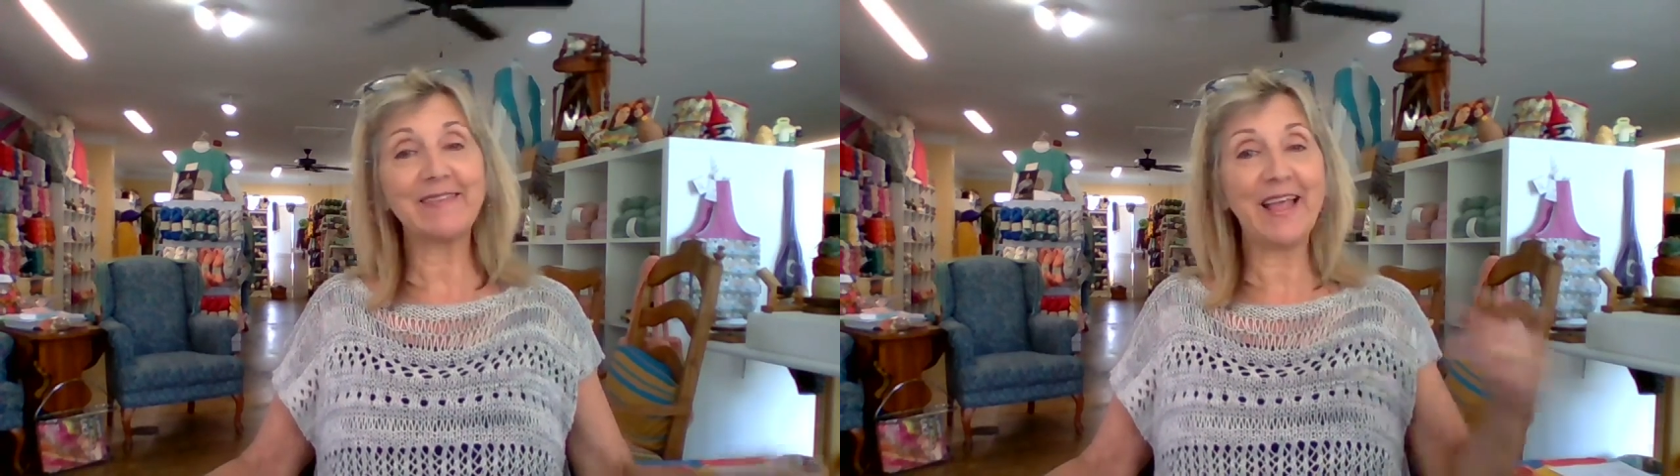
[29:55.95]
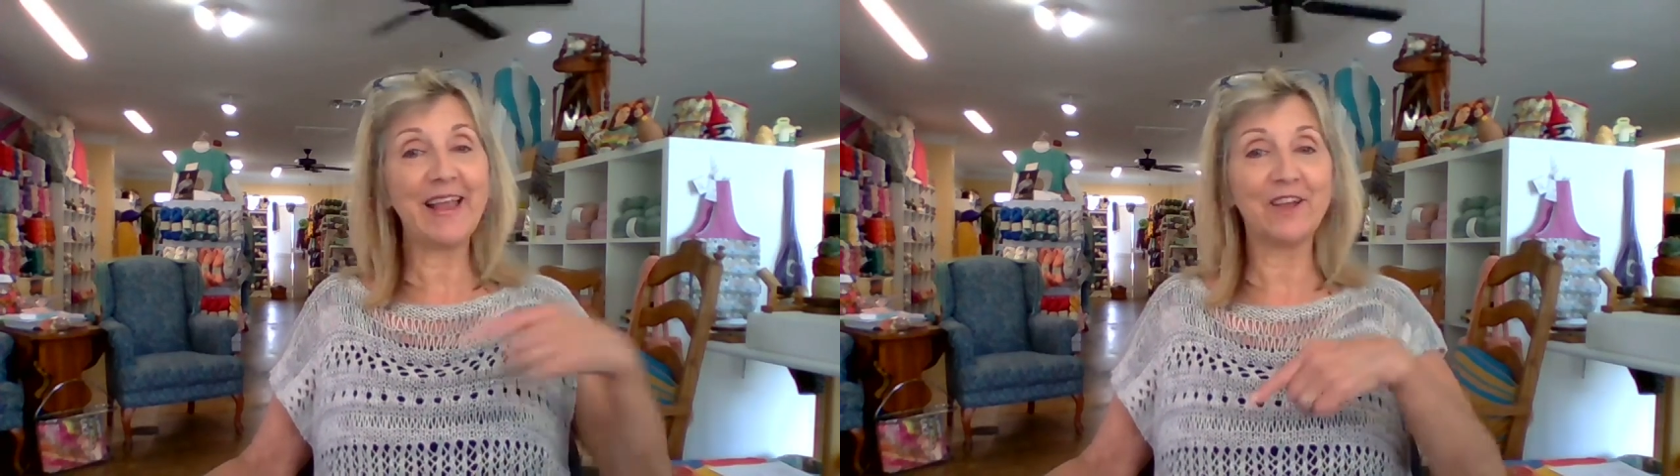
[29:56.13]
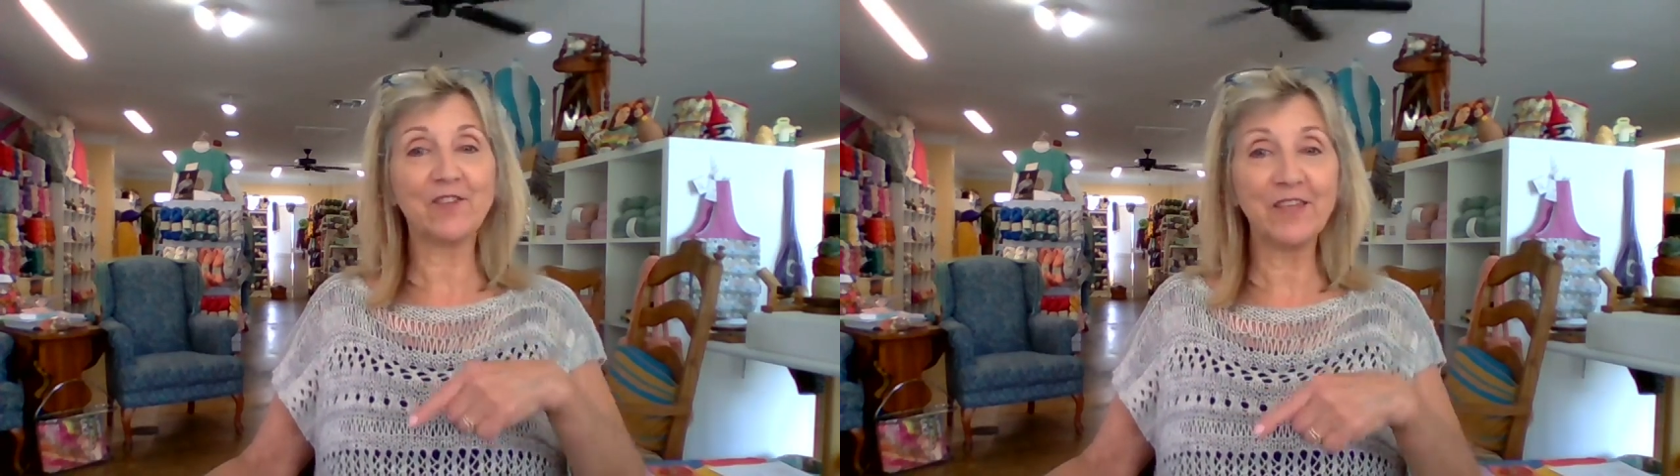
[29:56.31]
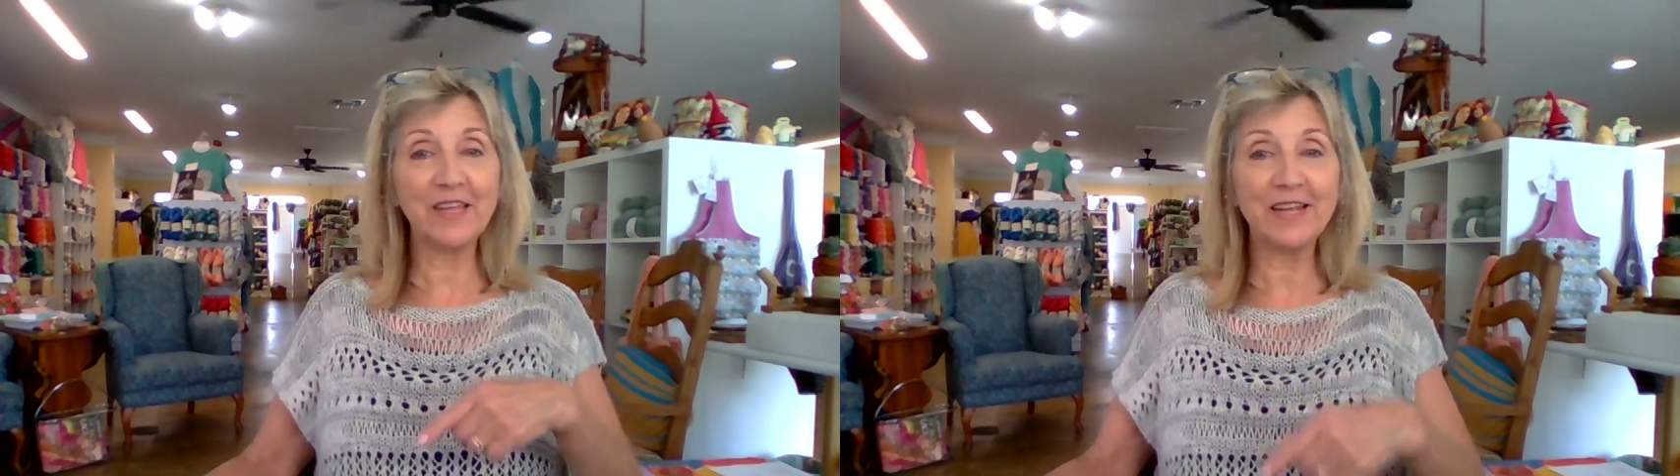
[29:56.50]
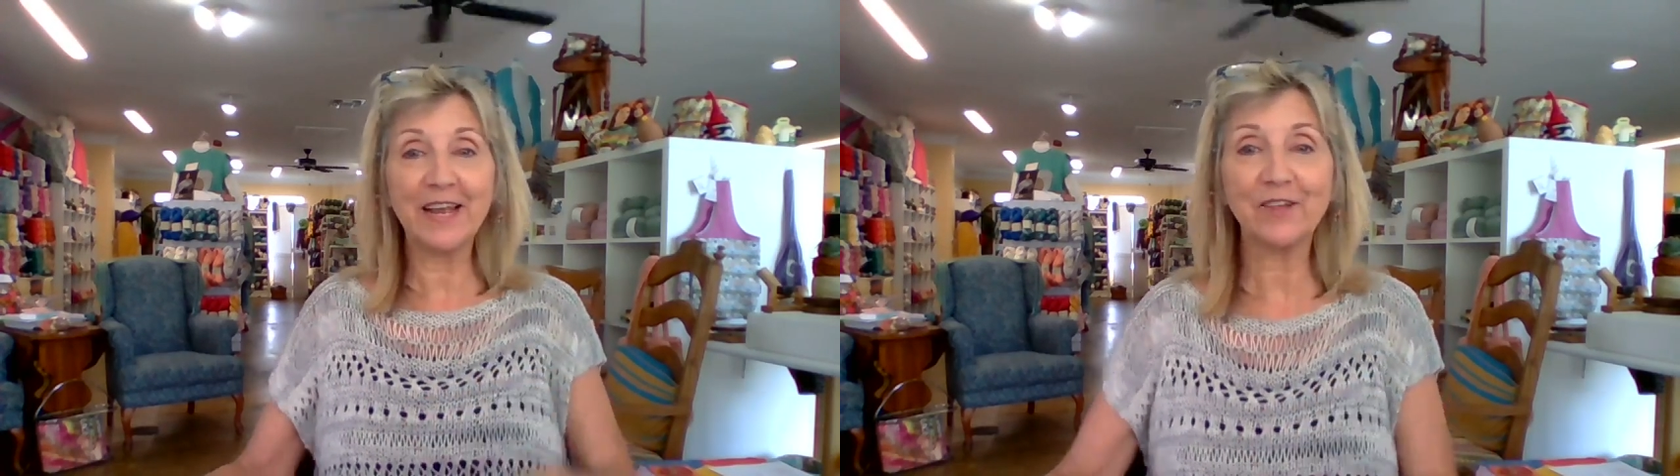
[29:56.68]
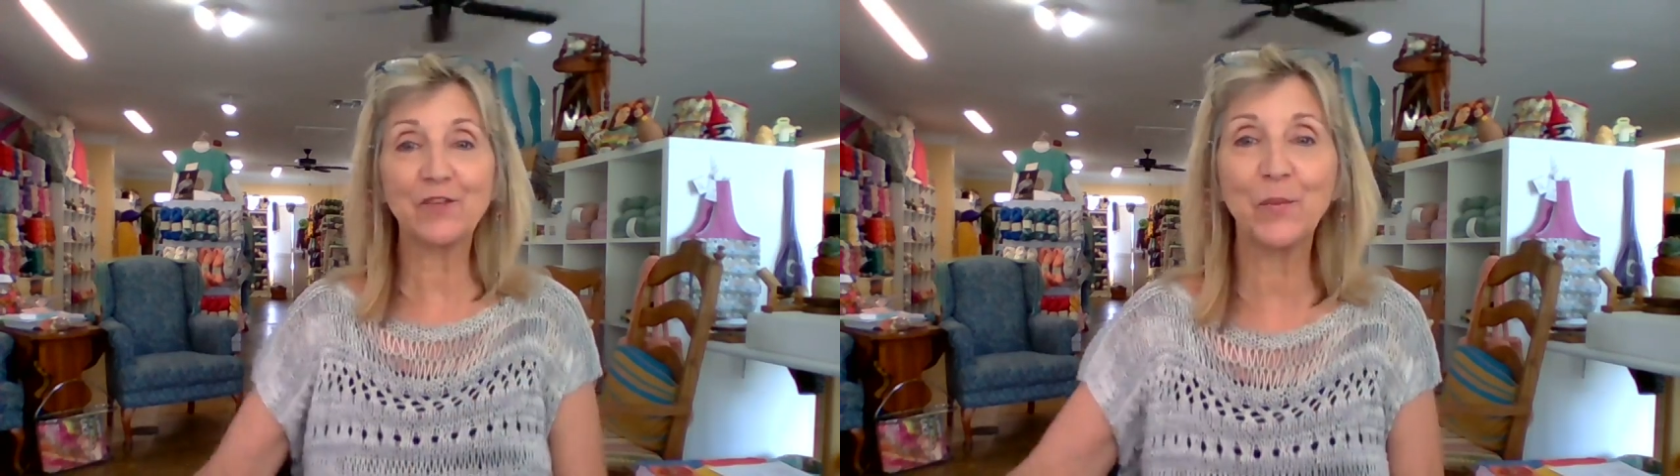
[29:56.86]
and I'll see you
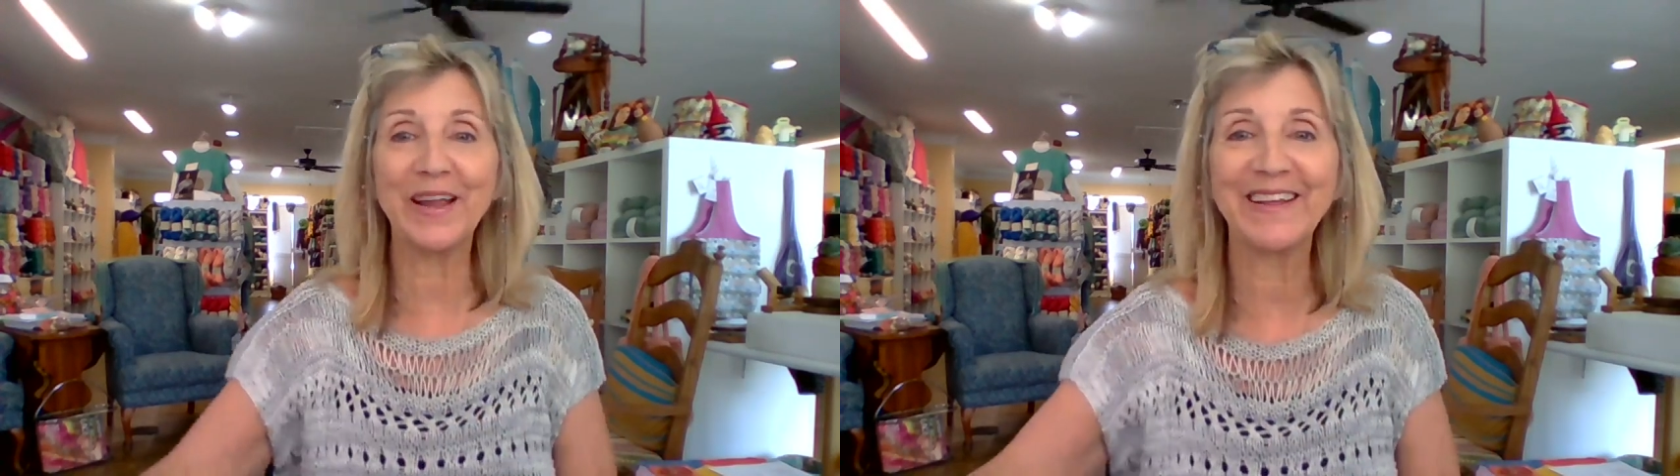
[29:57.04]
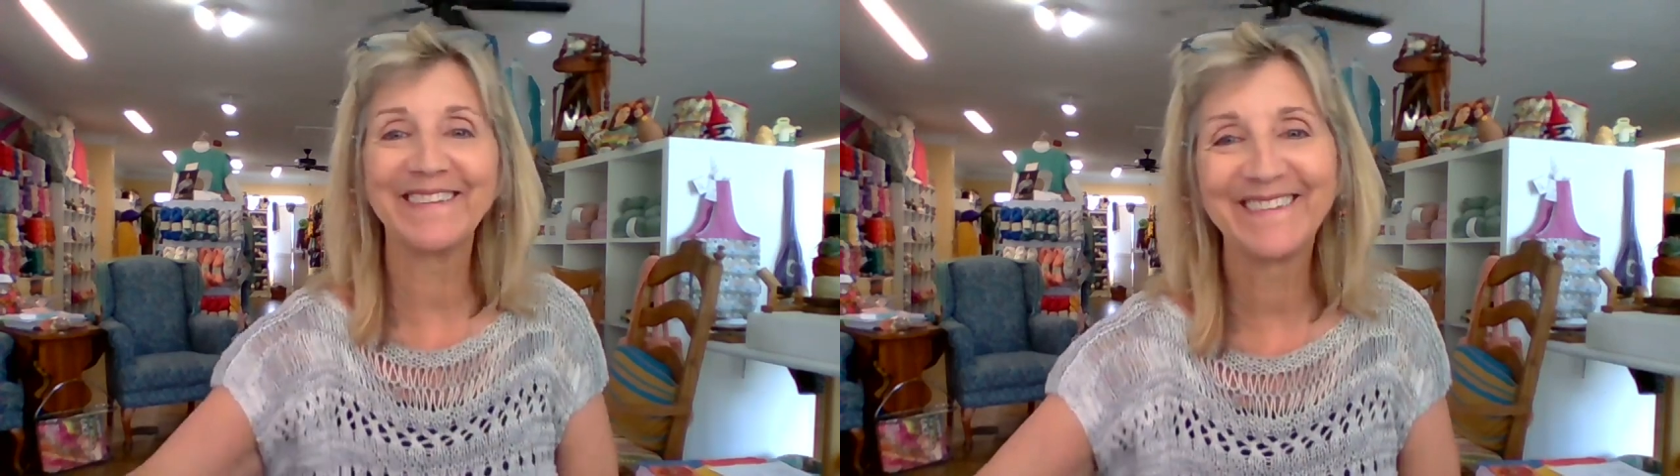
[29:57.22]
next week.